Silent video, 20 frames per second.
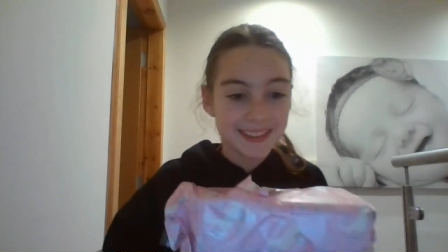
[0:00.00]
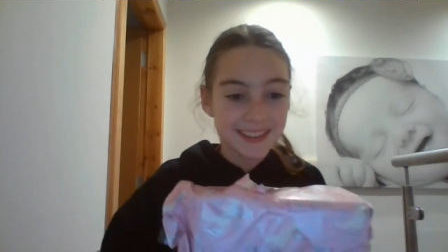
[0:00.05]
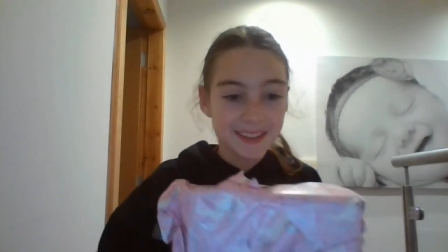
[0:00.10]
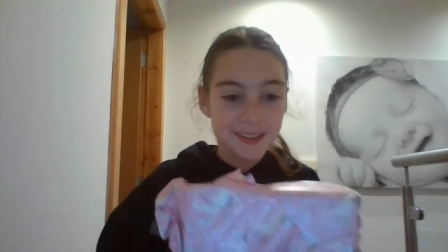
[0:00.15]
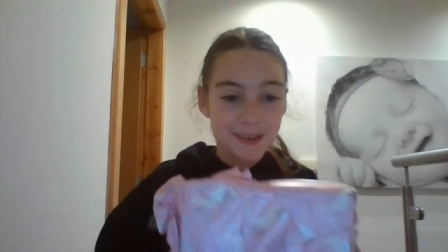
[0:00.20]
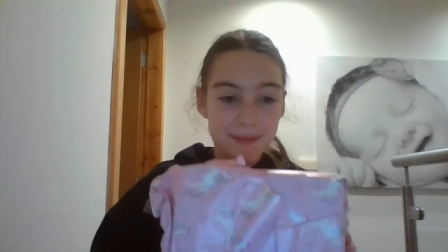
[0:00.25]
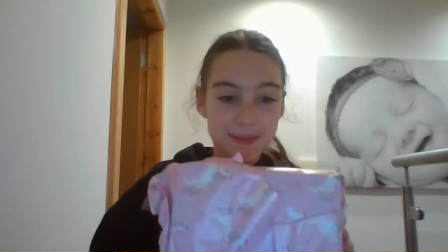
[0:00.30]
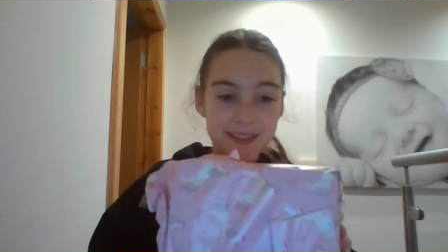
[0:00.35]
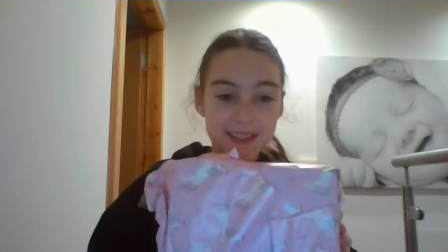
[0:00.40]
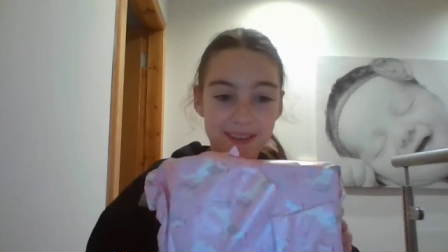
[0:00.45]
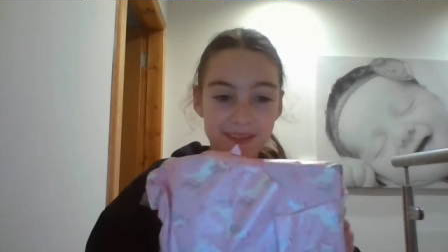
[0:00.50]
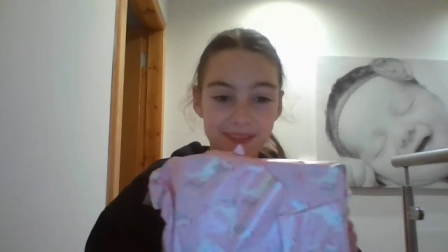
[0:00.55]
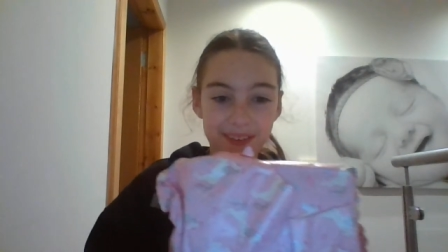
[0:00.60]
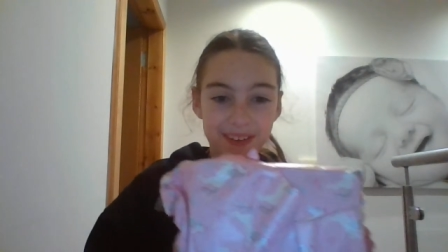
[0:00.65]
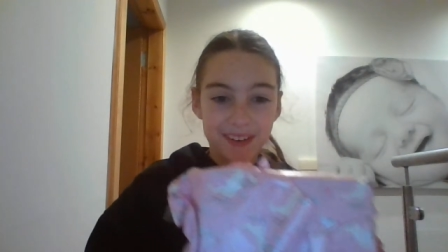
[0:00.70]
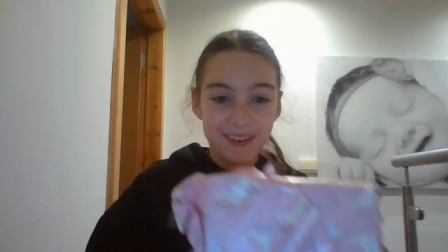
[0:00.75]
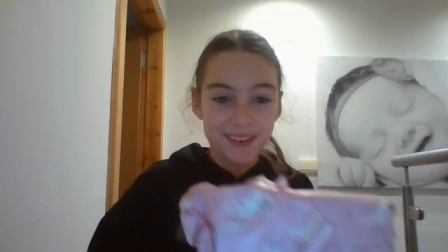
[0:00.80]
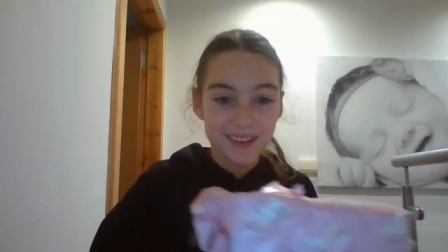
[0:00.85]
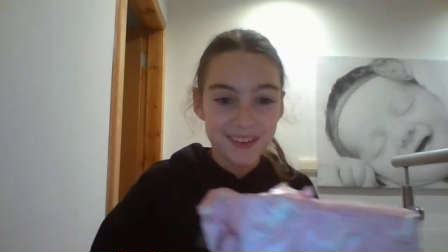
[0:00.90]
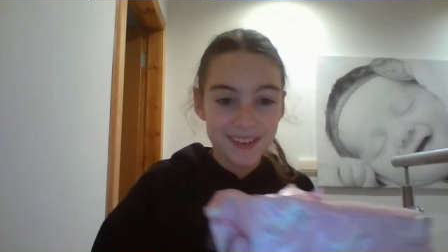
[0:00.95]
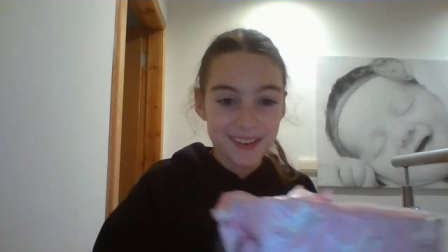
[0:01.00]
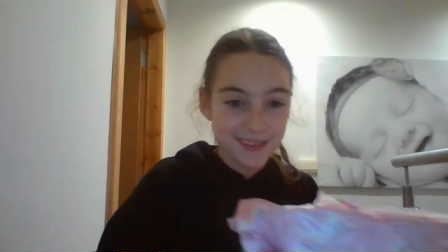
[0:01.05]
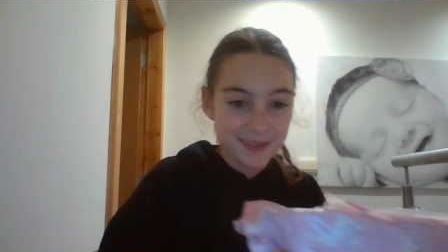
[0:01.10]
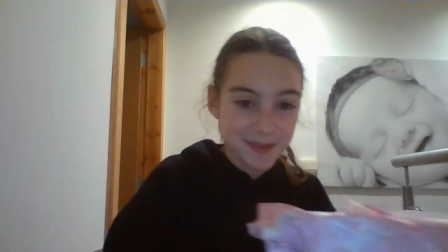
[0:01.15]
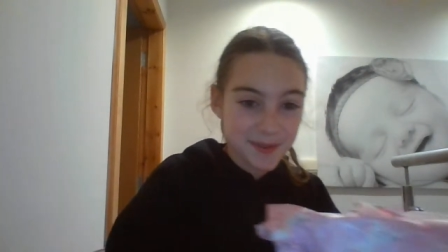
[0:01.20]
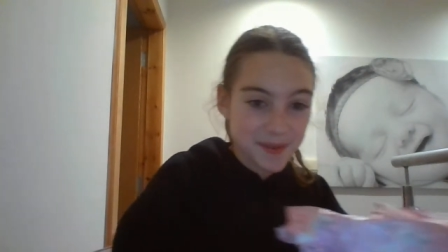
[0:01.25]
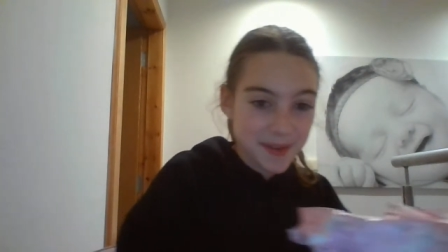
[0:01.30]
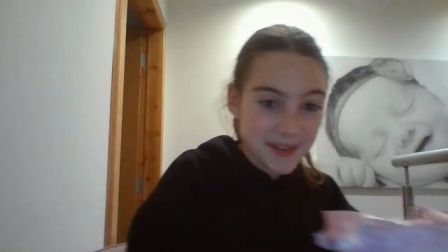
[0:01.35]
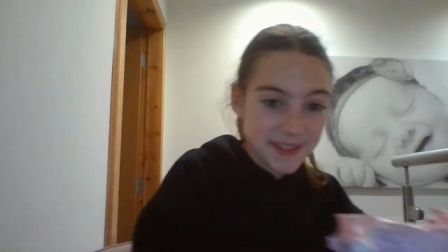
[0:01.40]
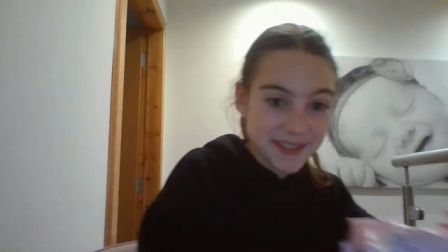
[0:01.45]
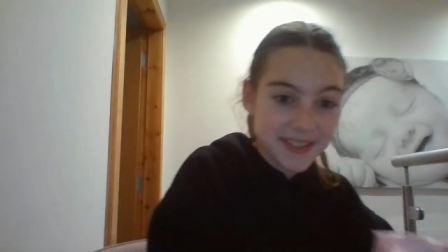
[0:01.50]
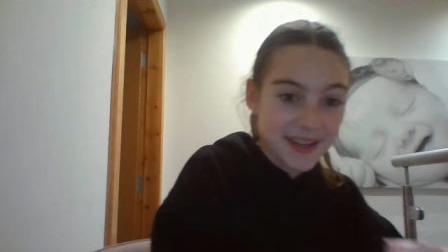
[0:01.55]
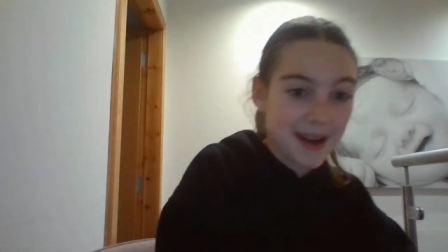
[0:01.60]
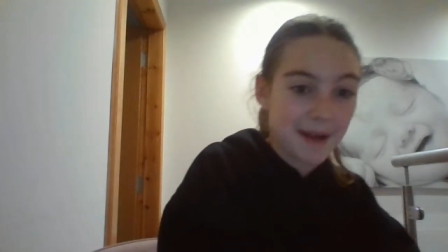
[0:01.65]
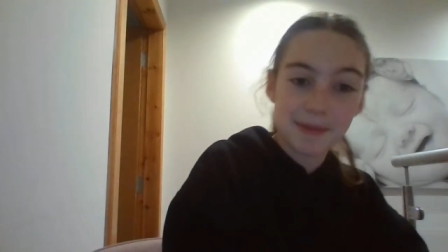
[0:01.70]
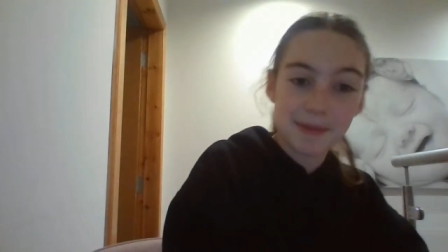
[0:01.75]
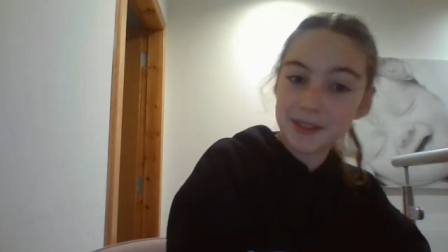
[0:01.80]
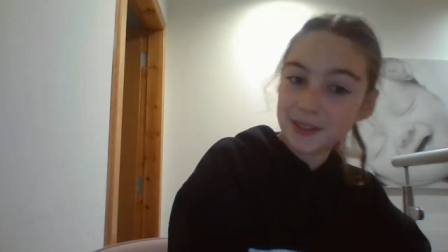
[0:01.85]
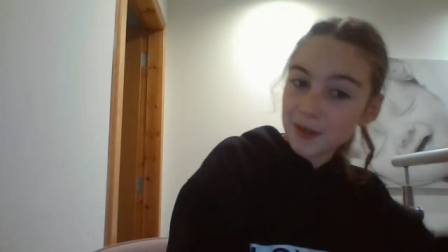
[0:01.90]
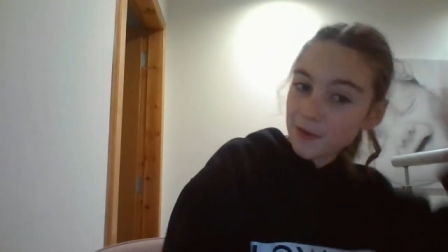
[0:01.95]
I got myself another Christmas present
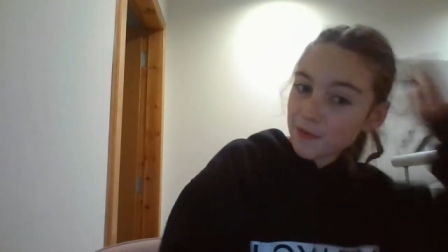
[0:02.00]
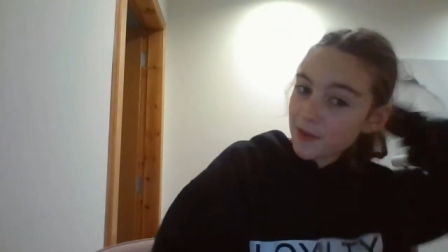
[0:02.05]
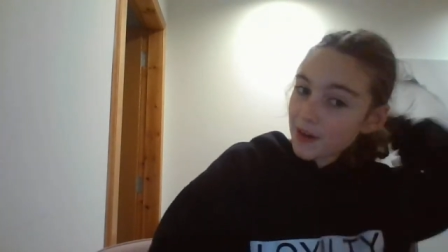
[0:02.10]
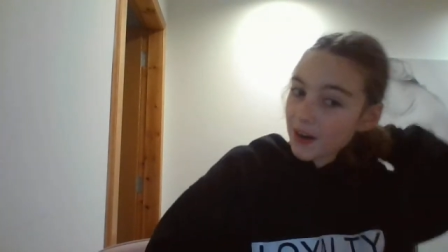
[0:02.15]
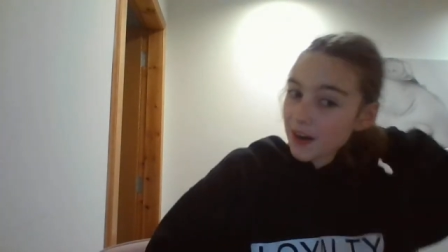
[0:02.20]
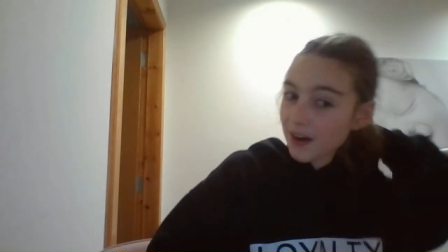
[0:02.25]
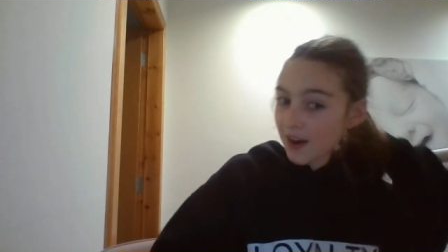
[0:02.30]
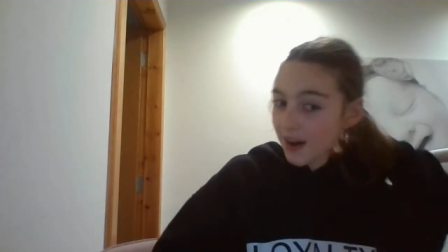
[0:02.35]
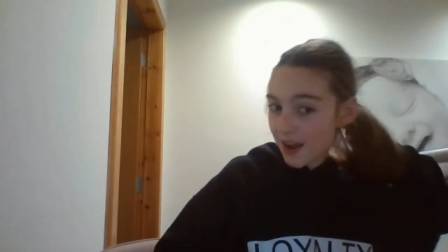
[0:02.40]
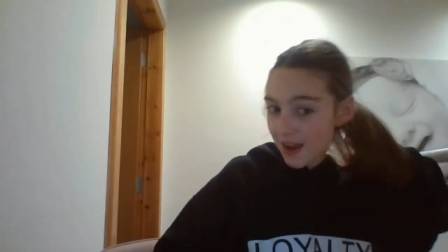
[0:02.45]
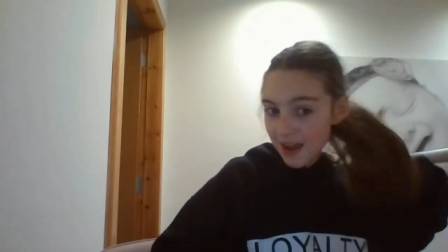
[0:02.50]
at my school fair.